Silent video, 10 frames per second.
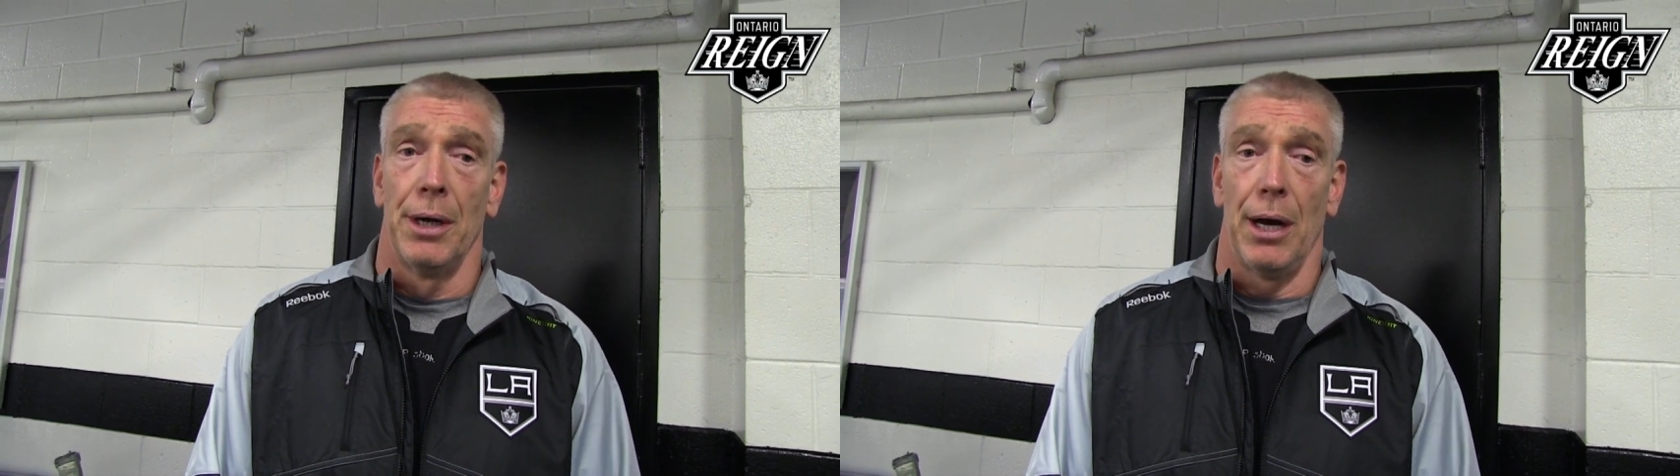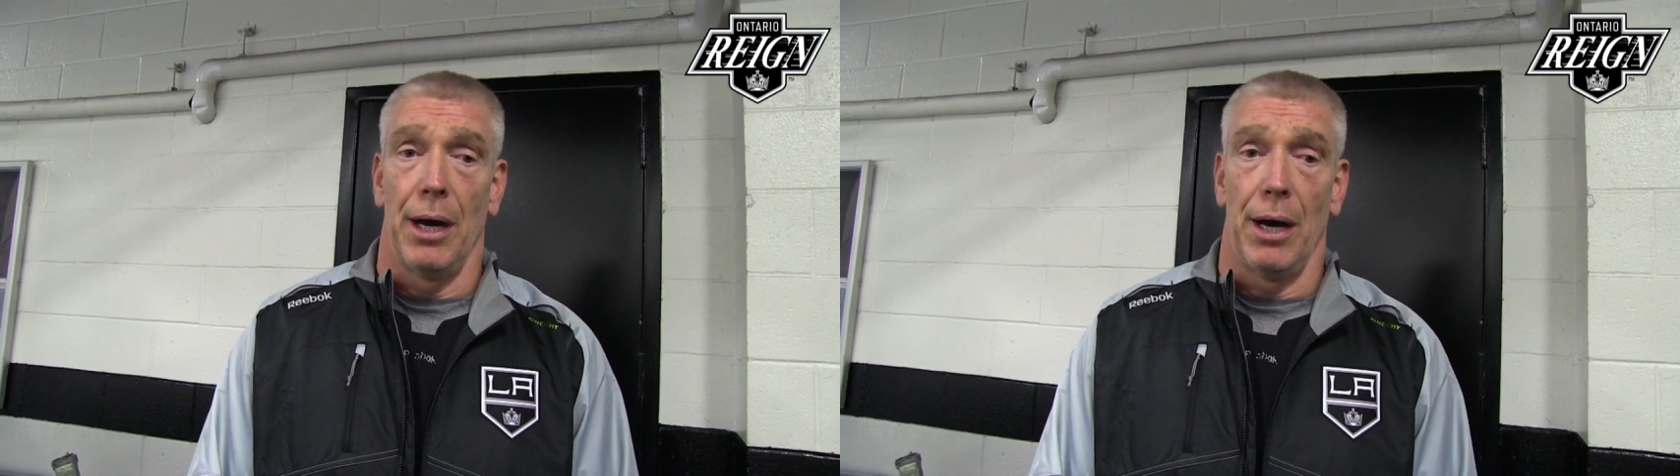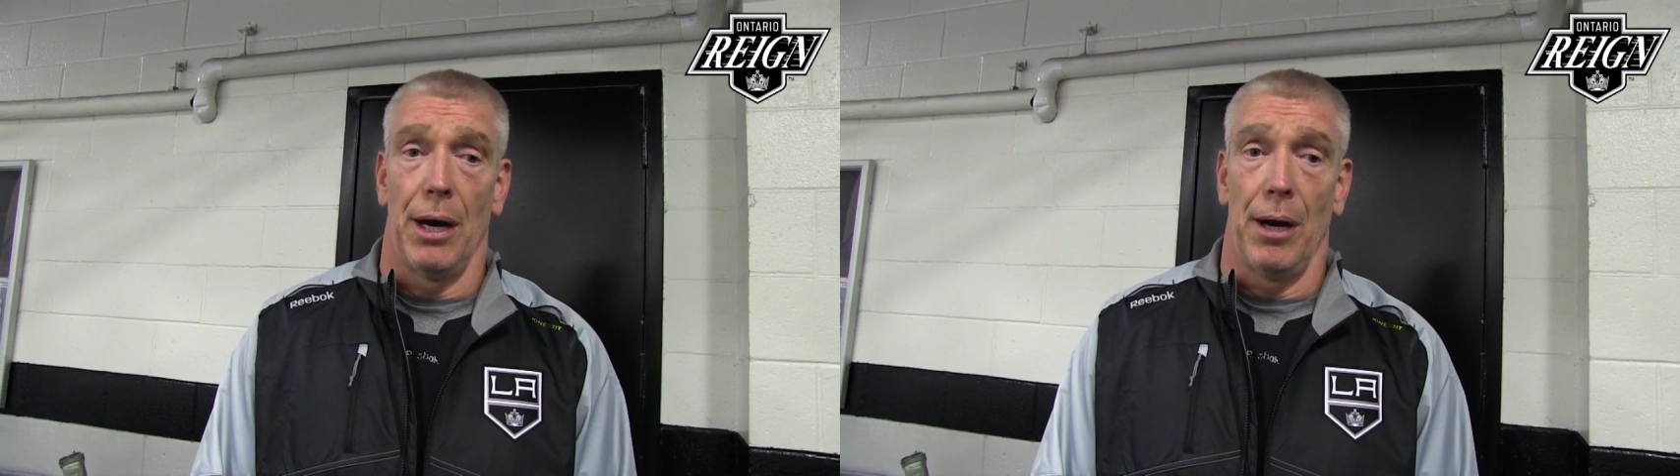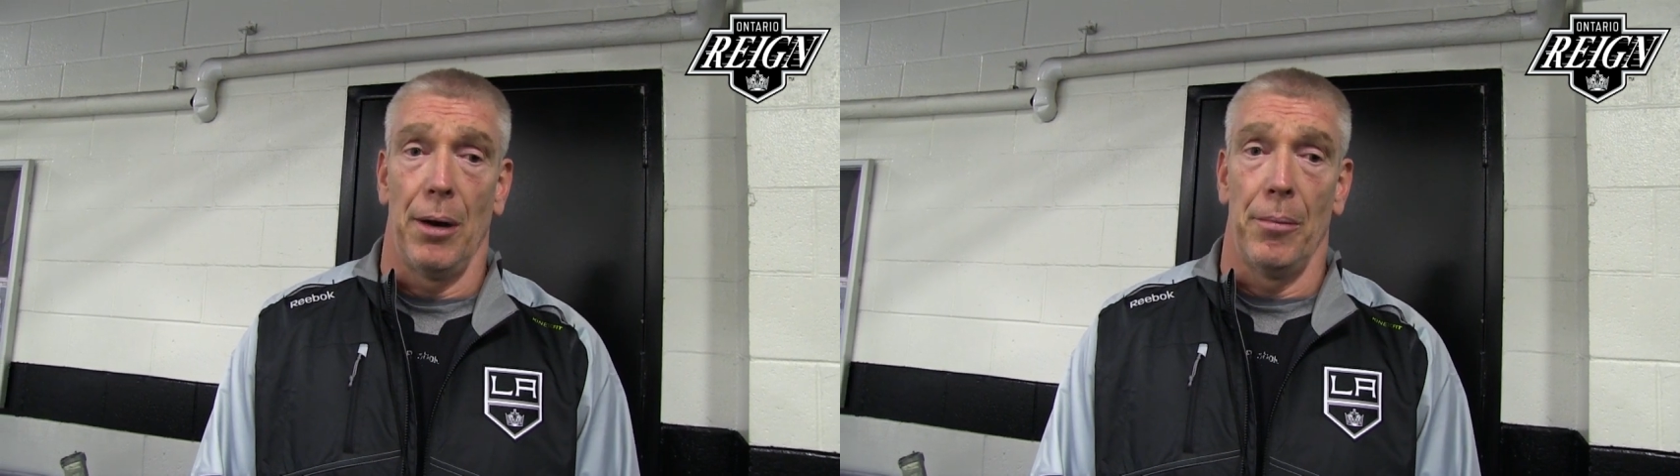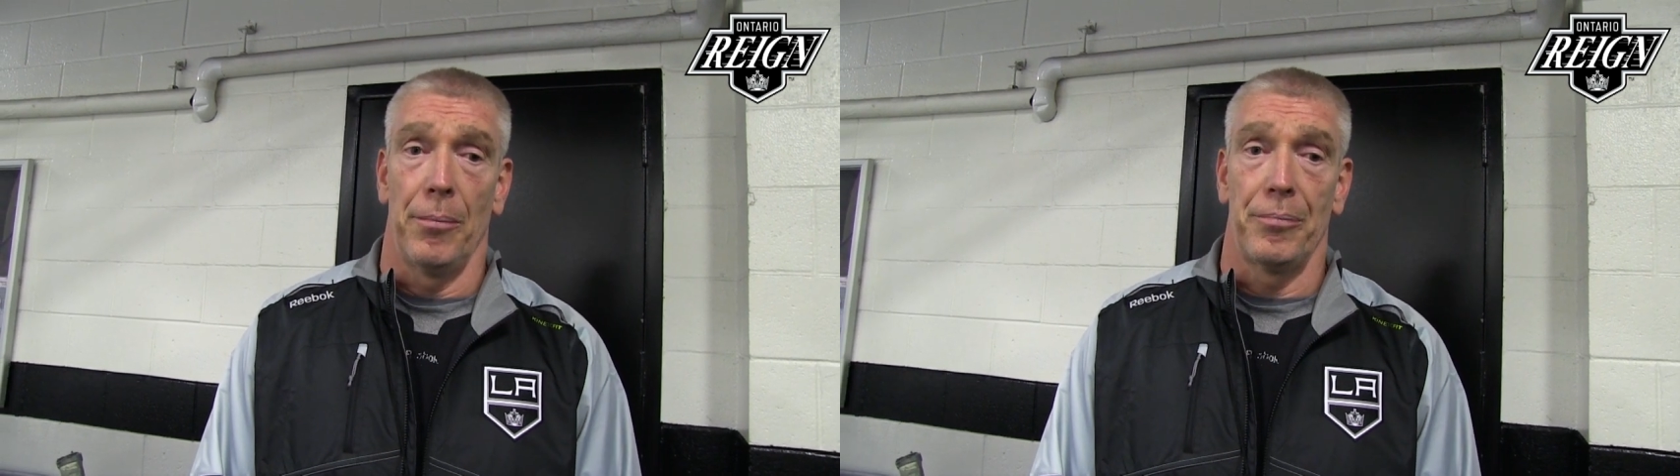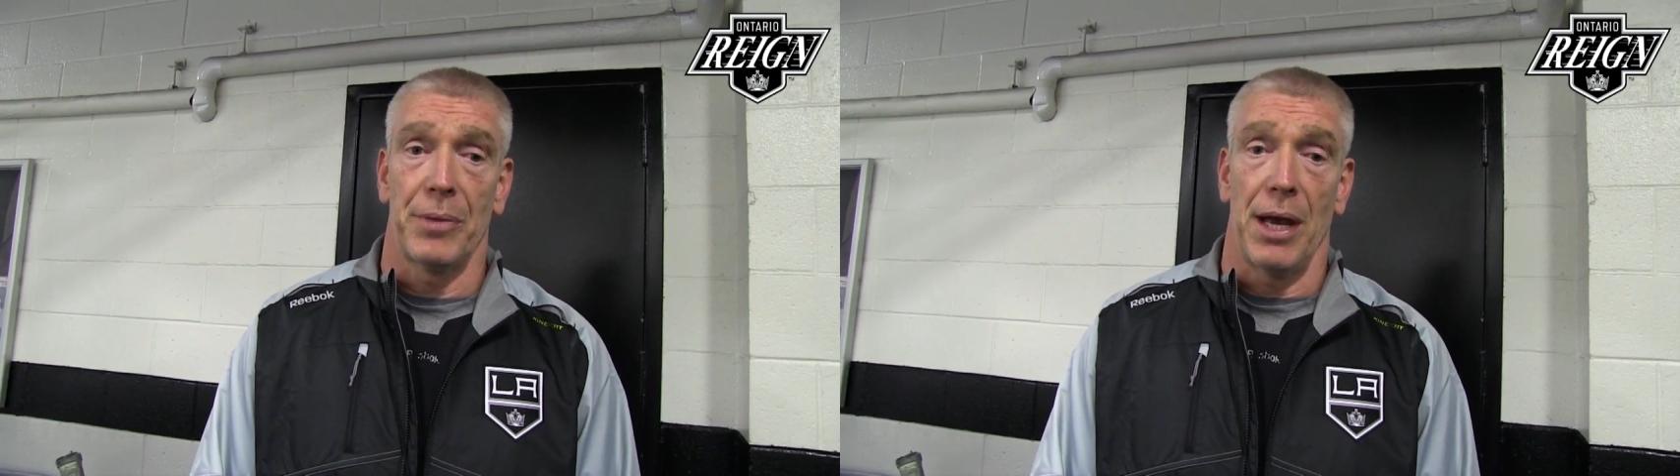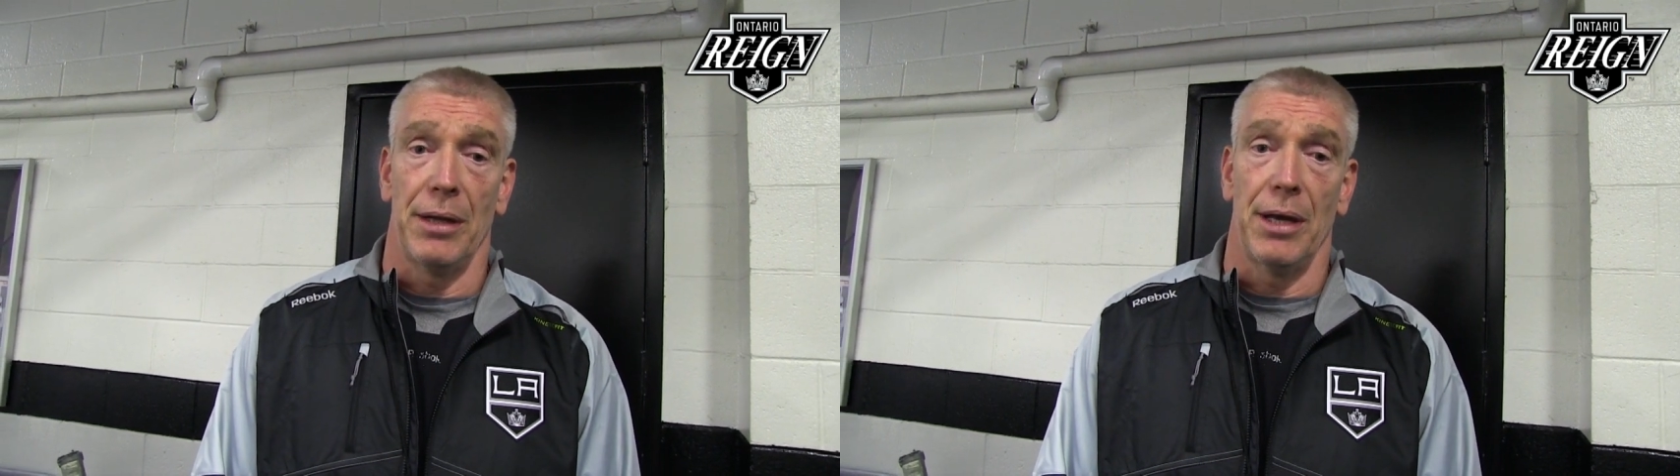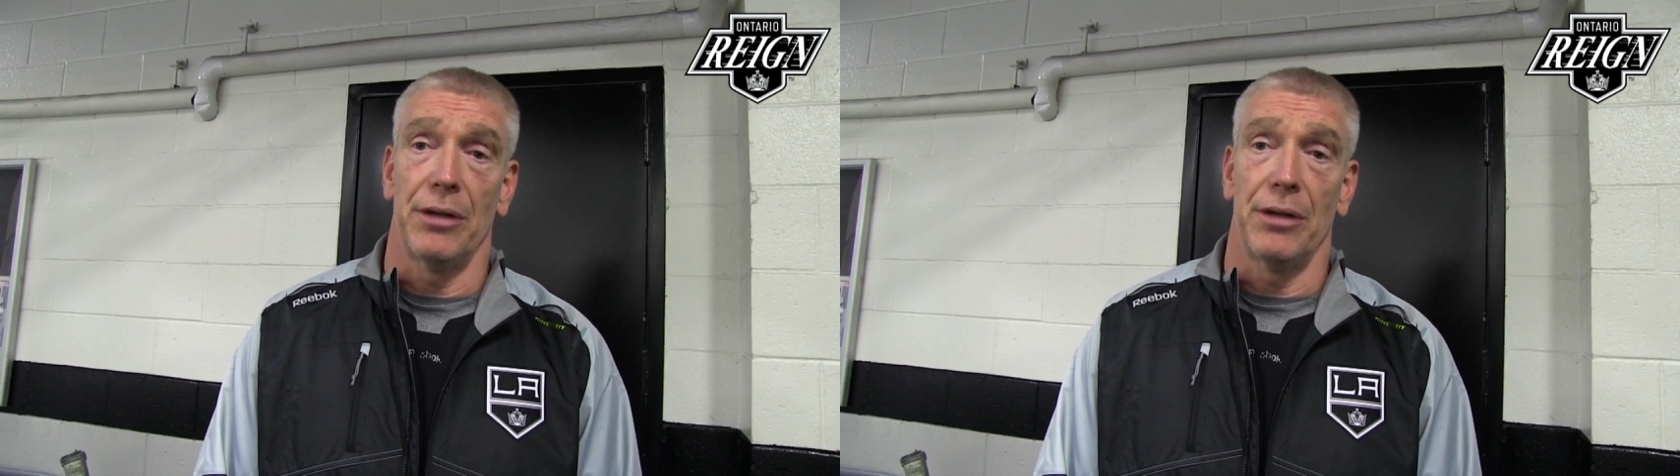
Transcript: um, and,